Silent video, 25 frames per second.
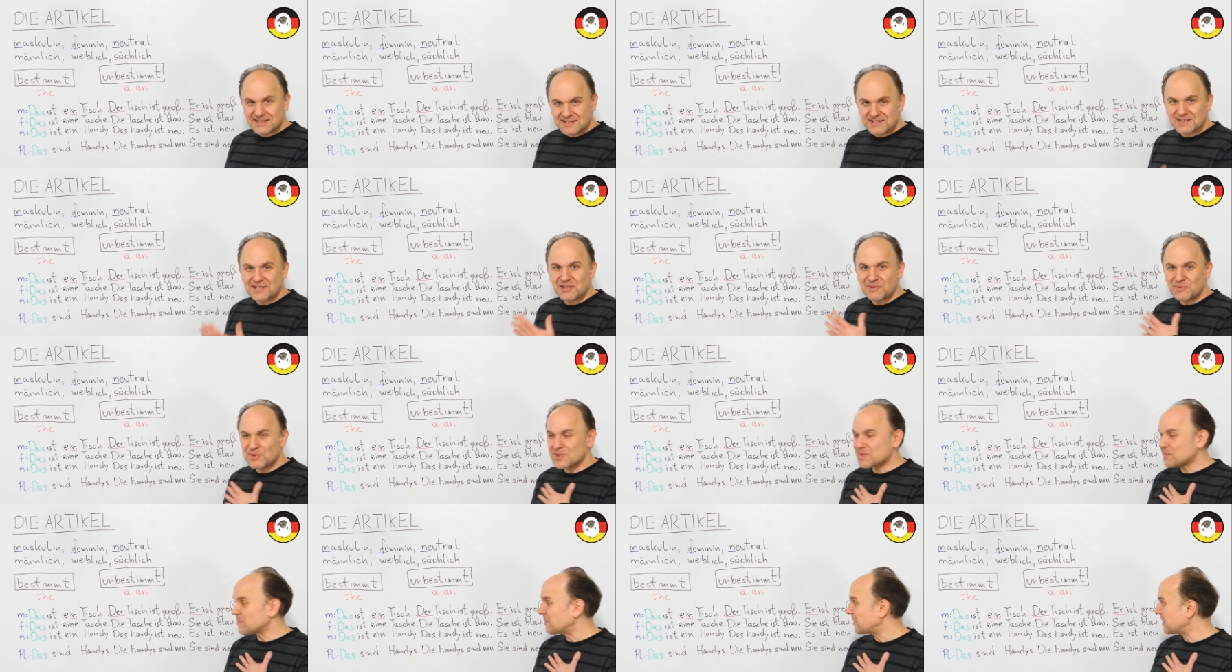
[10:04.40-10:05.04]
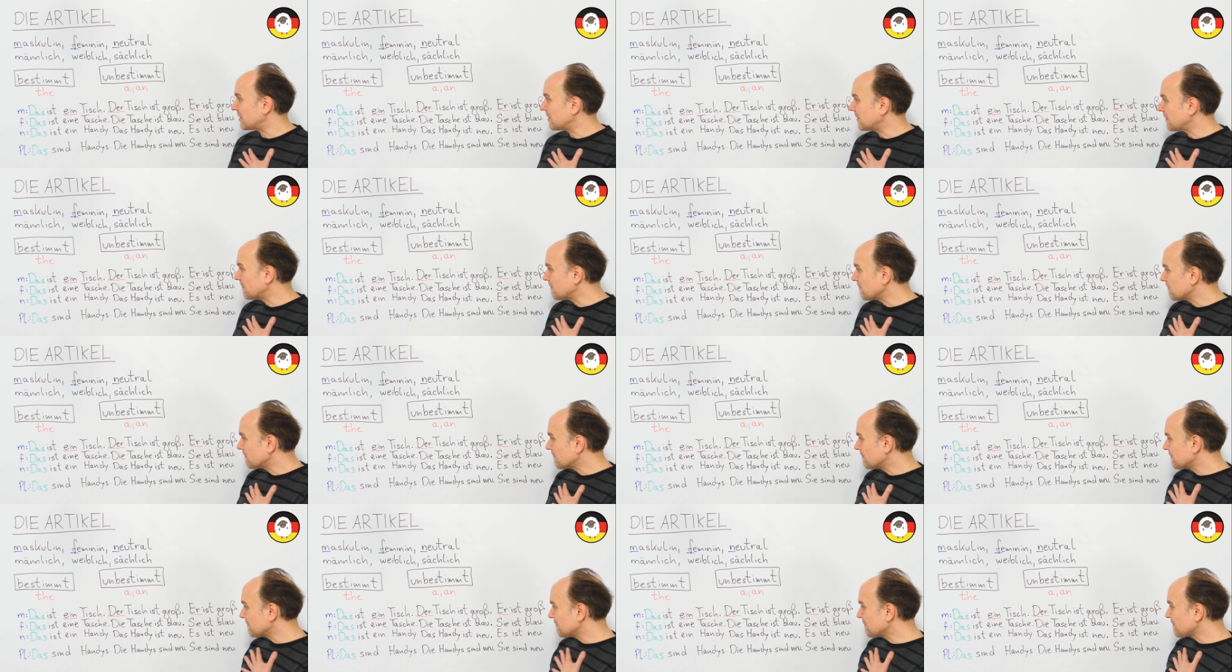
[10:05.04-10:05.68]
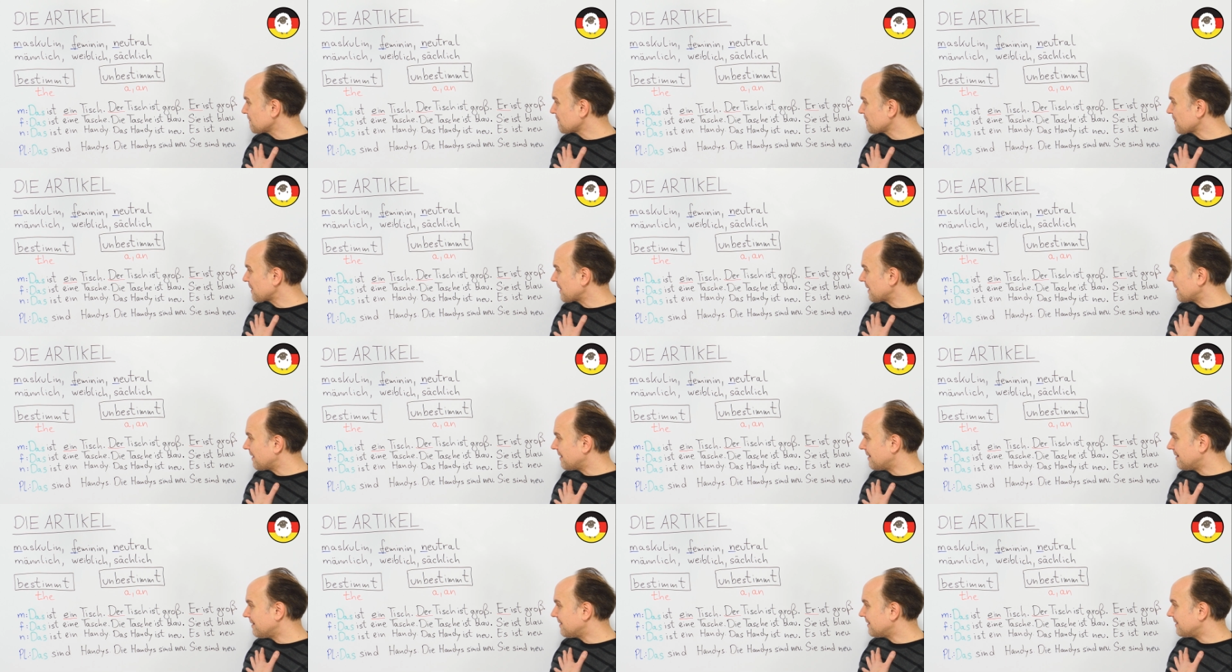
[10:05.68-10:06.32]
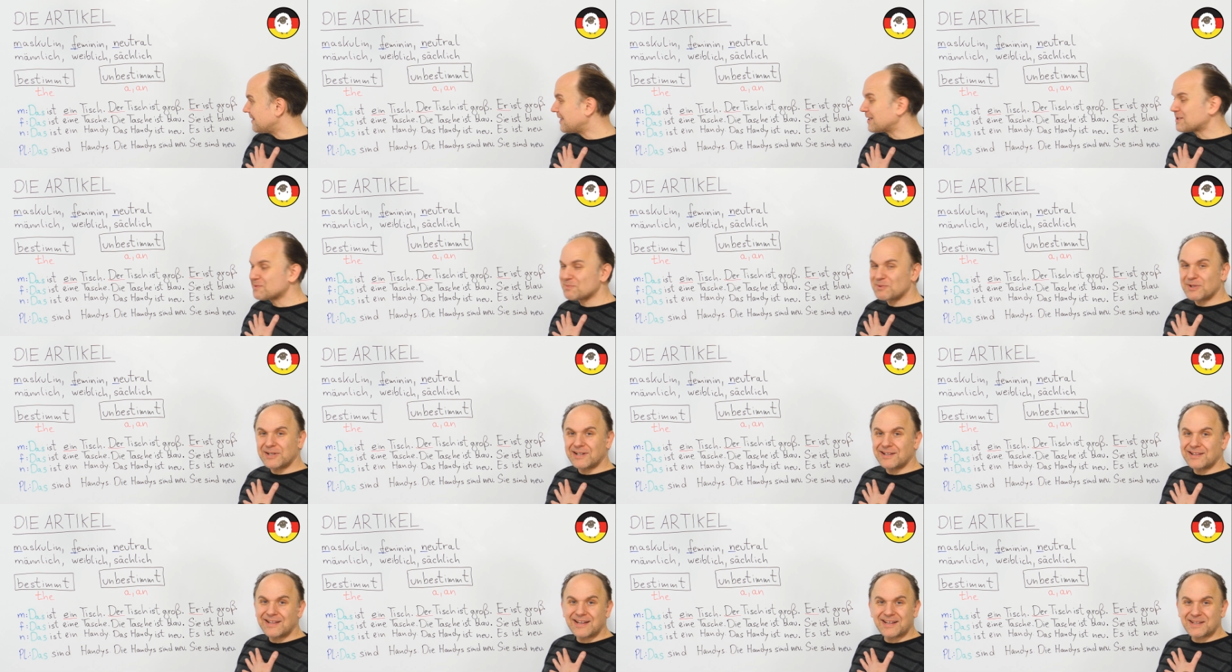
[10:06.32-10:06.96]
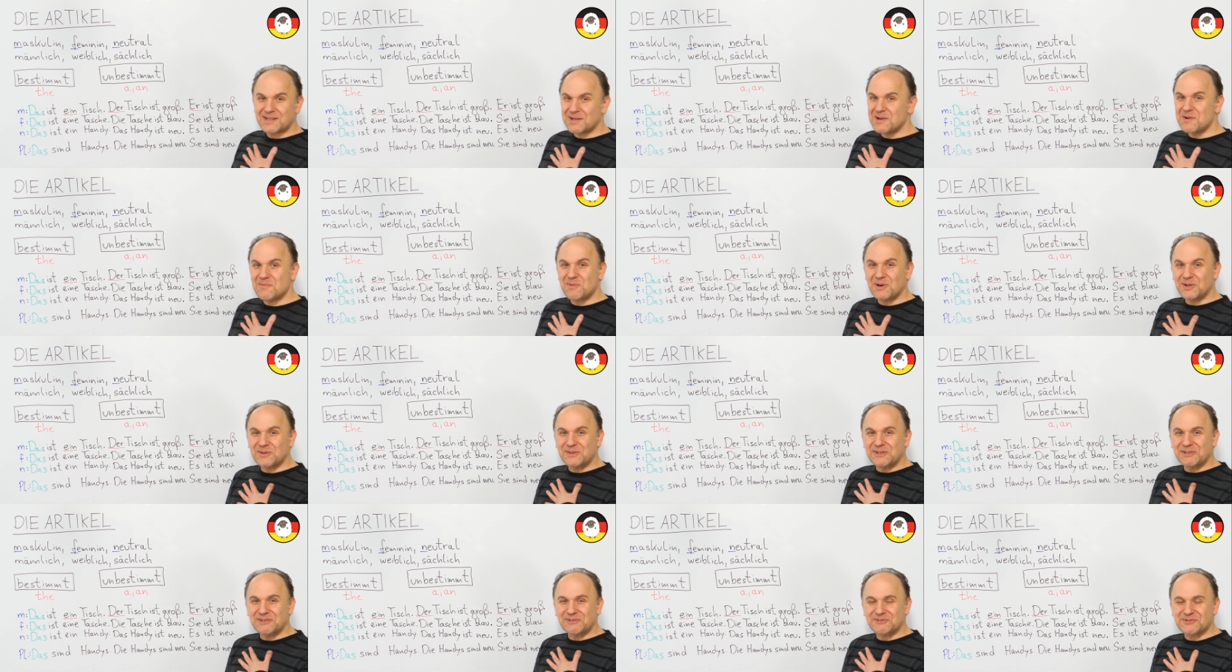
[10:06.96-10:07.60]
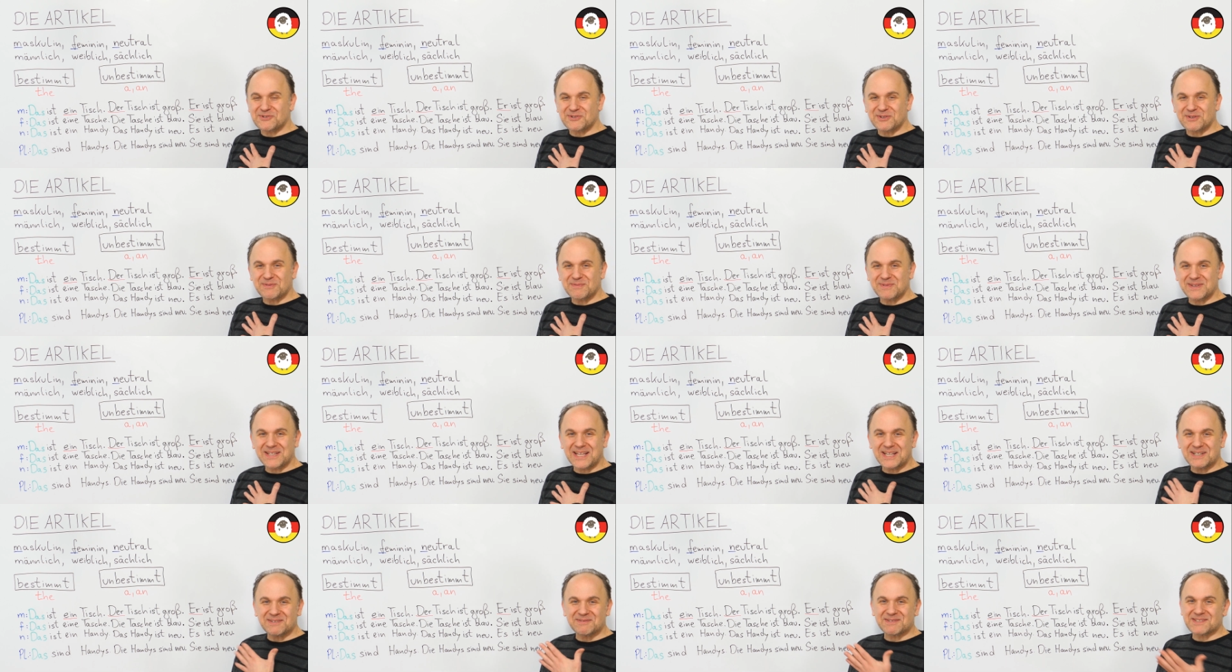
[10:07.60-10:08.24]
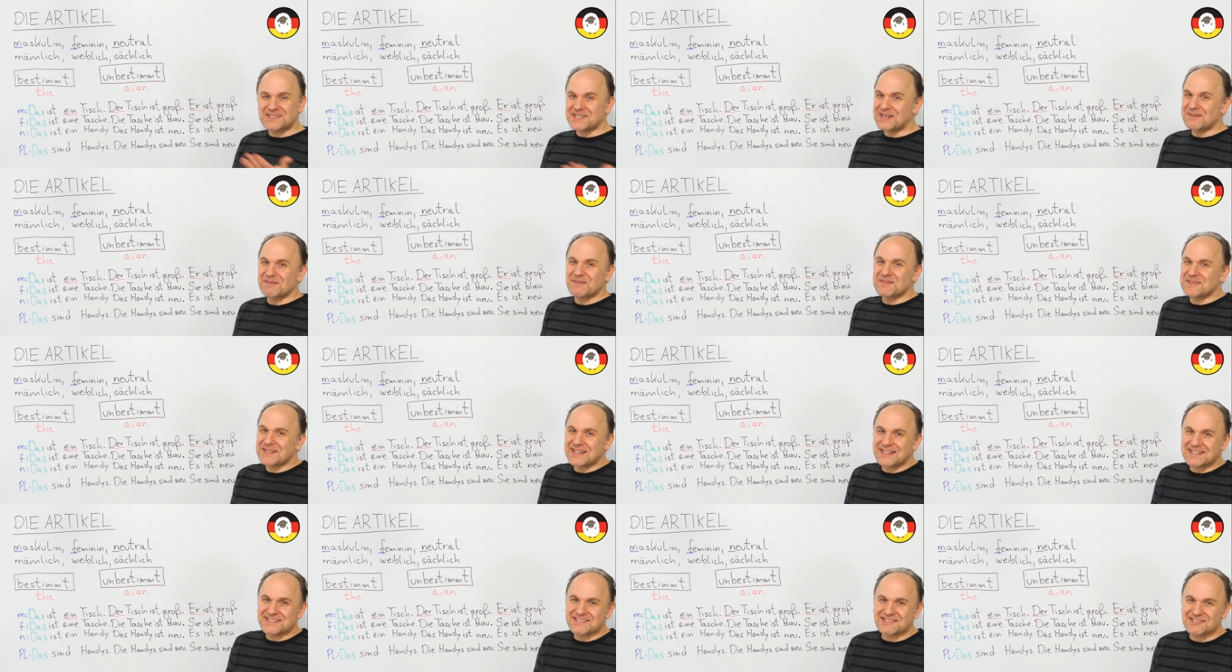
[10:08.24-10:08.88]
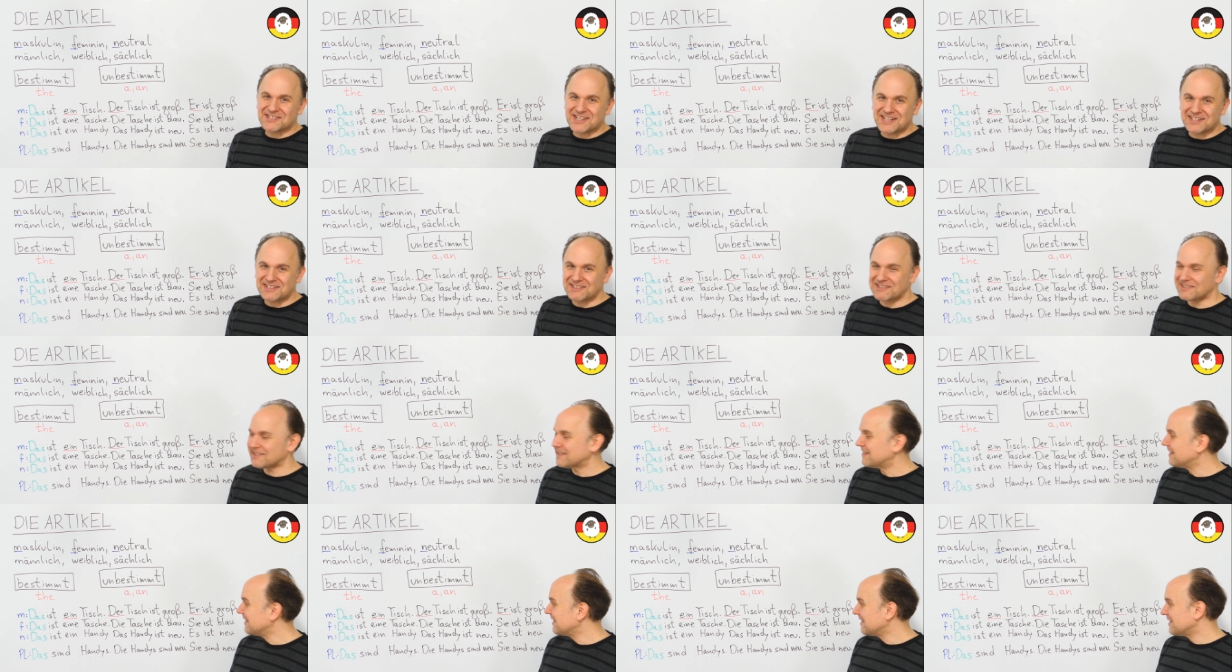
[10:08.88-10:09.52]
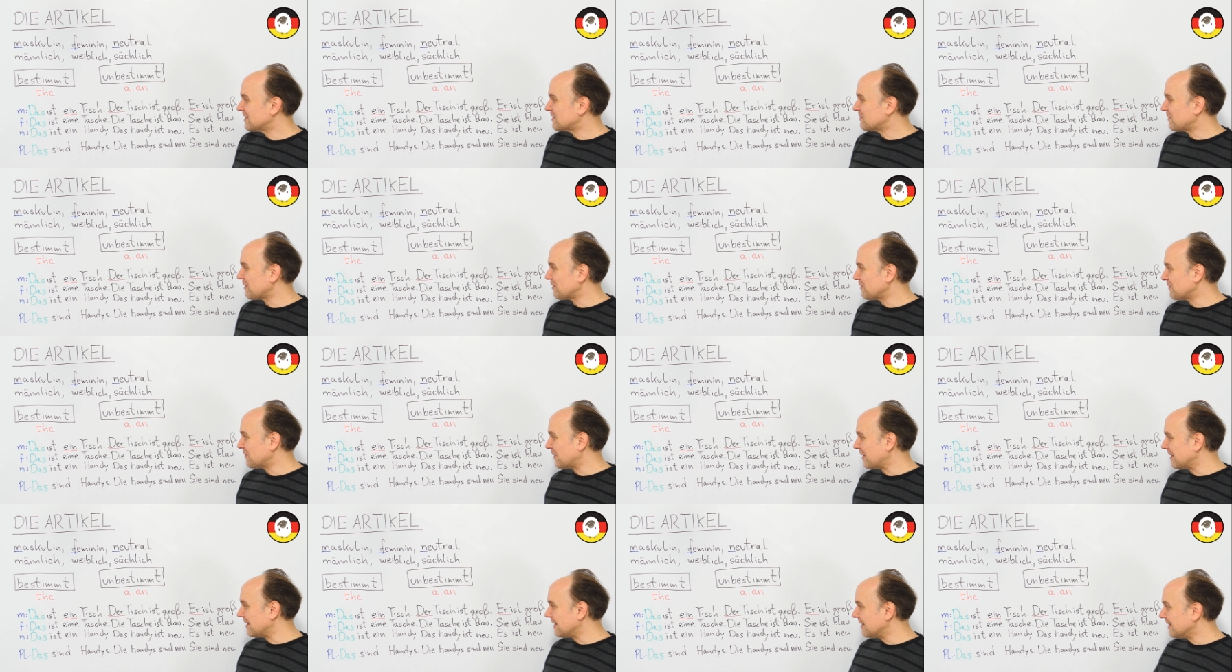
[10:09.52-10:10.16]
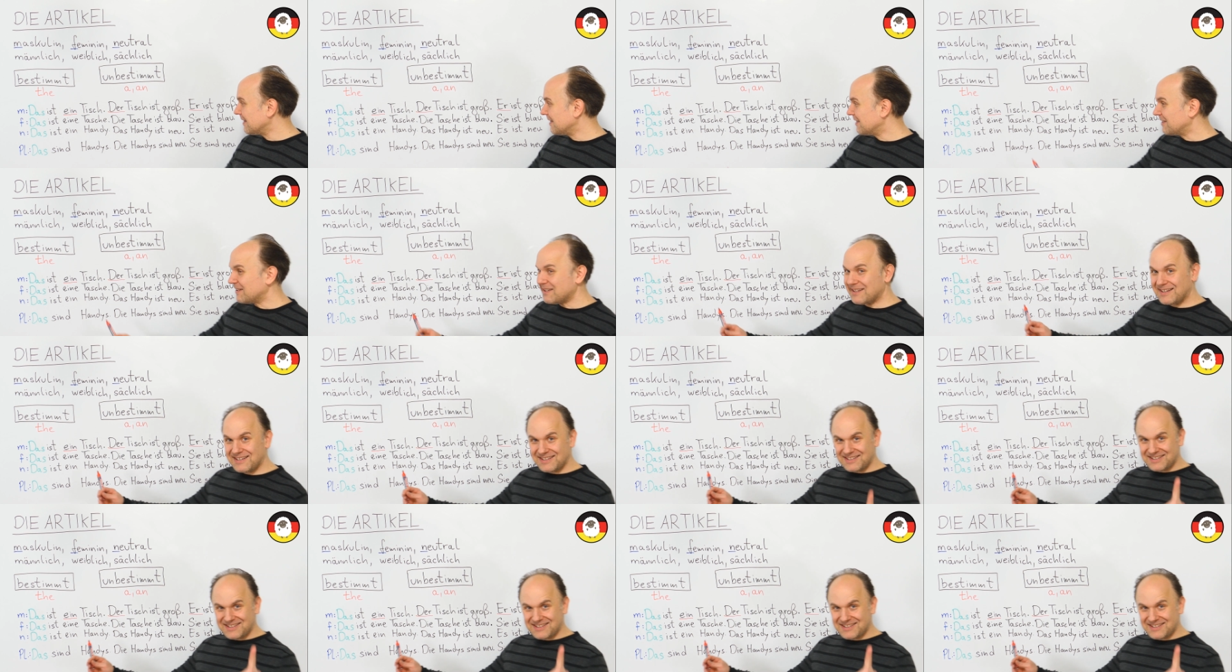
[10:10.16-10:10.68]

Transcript: This is how we speak. That's what I like about the German language. Everything has a gender. It's very funny.